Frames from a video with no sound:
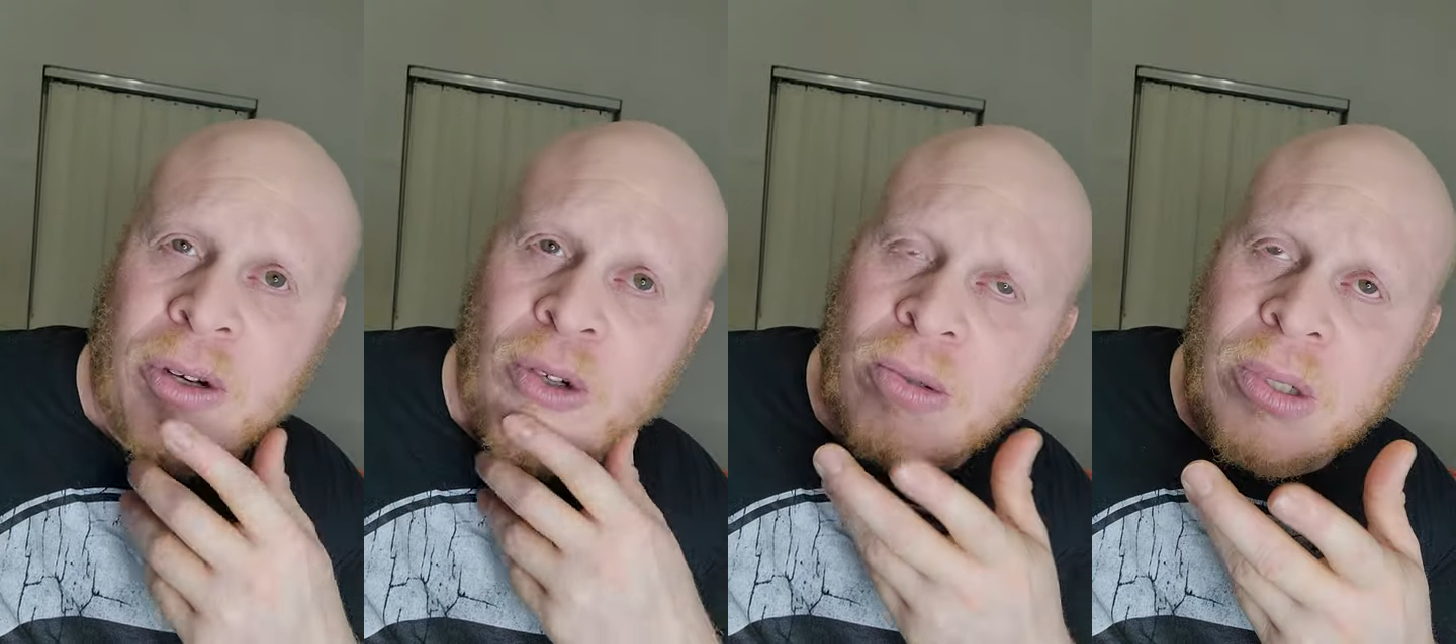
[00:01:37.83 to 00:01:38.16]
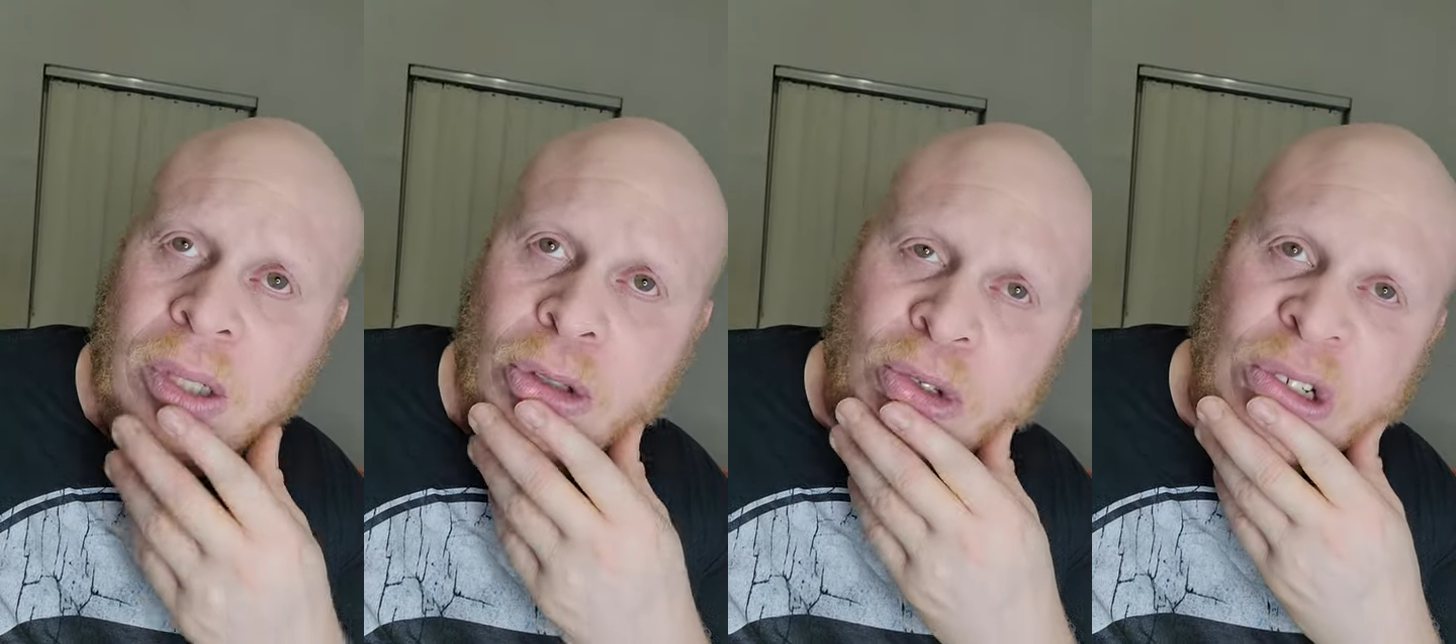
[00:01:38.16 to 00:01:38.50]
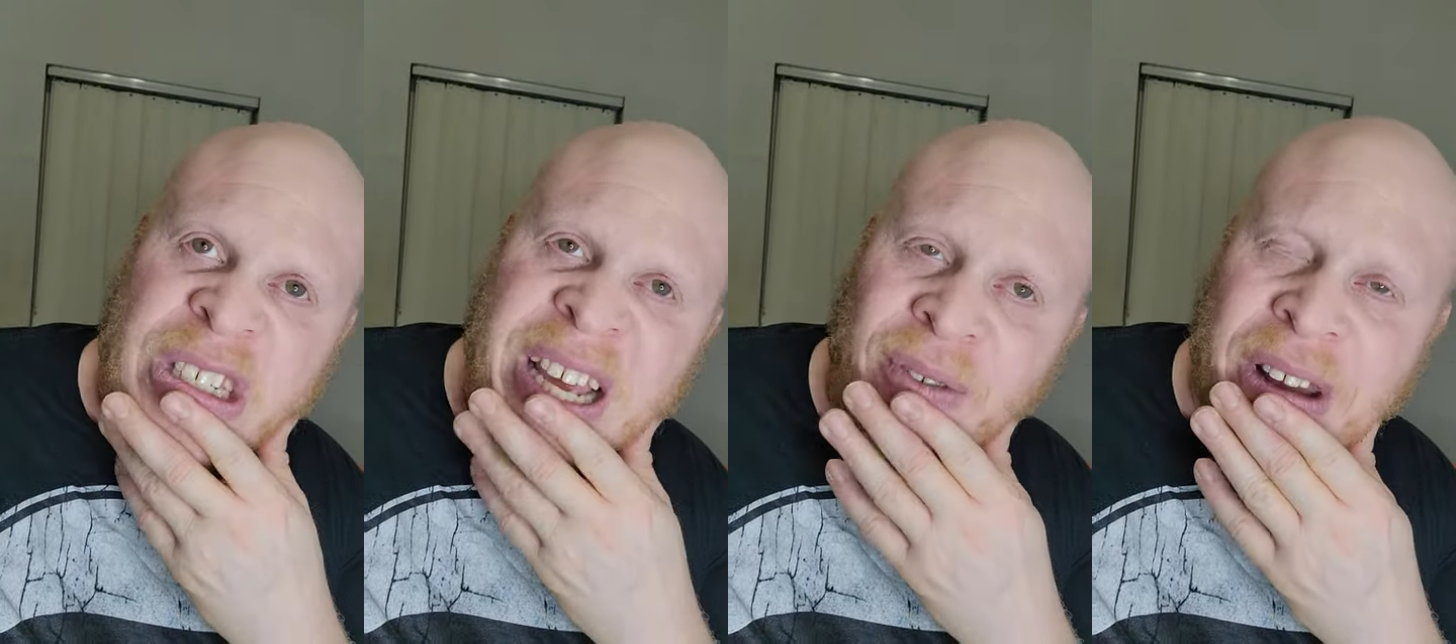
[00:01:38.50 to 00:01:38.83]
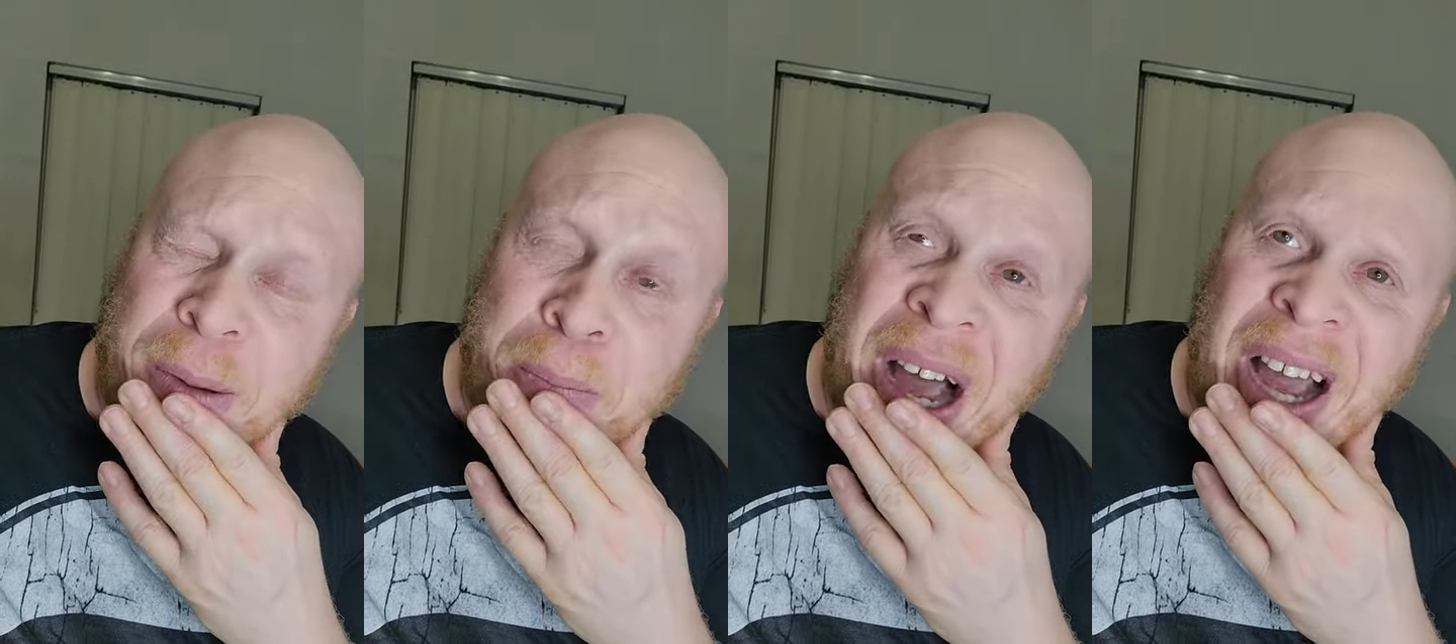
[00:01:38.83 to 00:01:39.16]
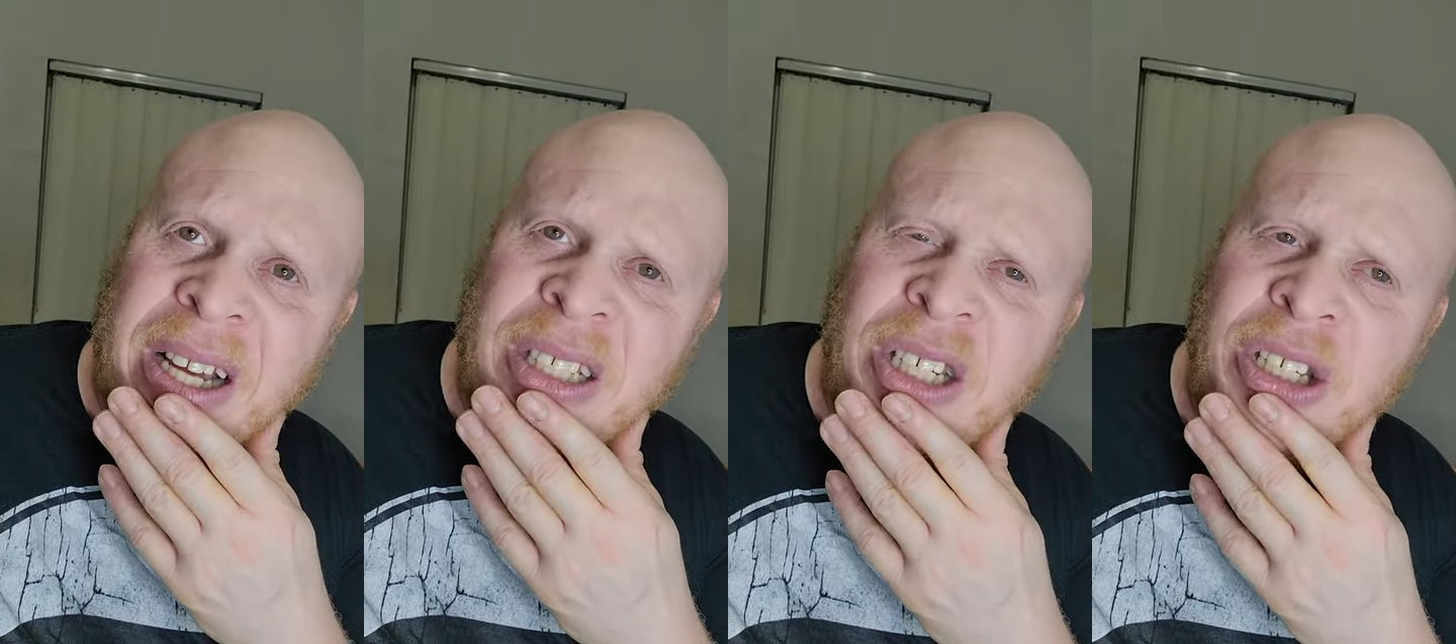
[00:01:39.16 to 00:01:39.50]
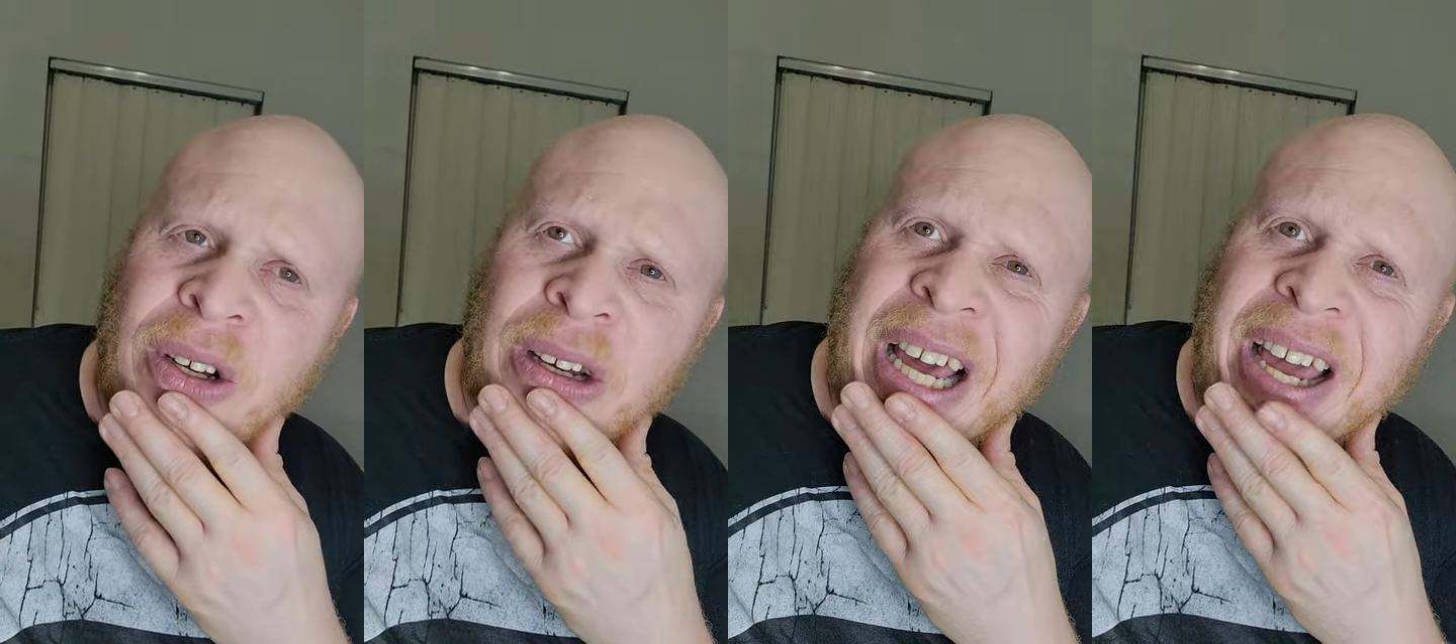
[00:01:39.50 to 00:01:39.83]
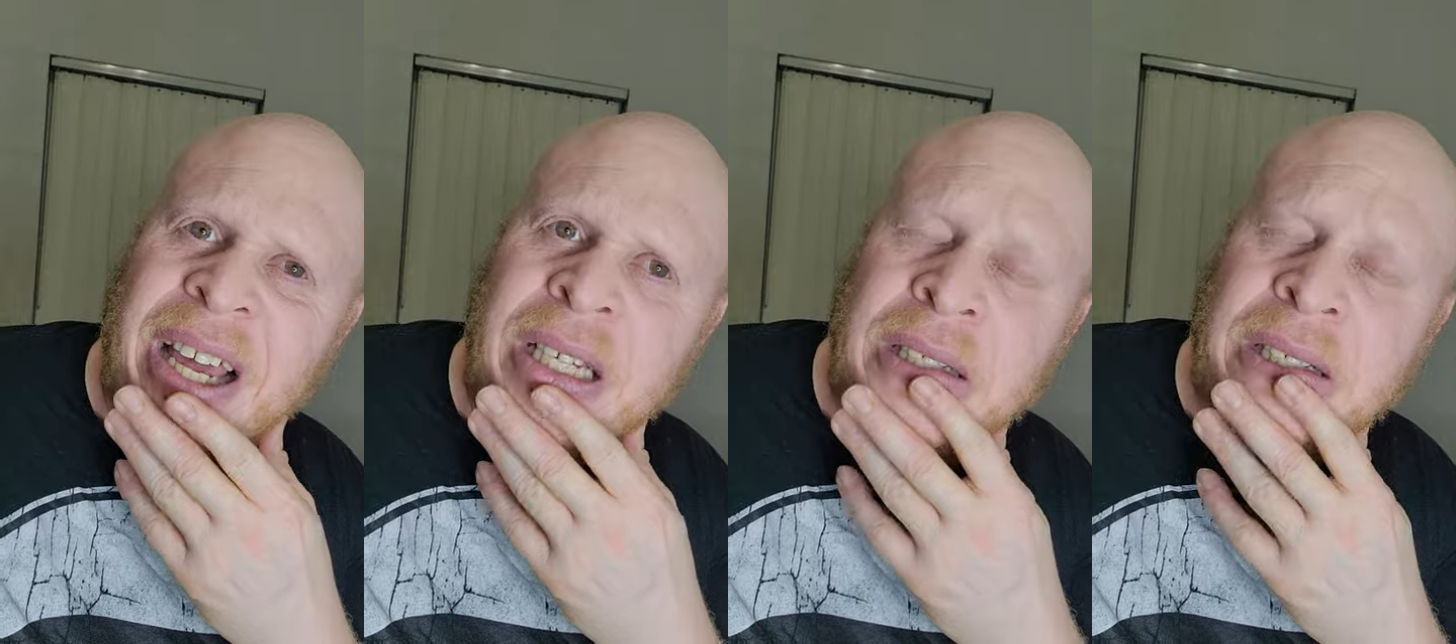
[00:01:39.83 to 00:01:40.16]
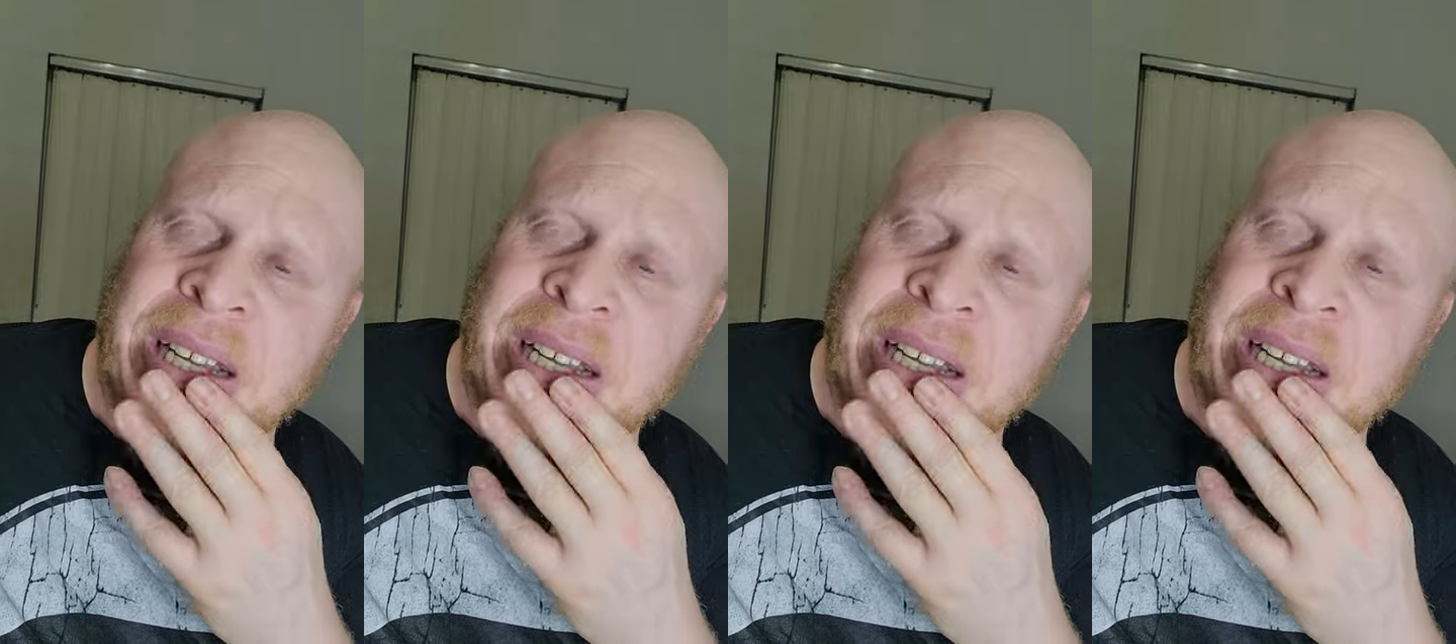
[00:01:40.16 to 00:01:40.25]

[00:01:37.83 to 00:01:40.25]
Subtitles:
Do you just have, like, pockets in your legs?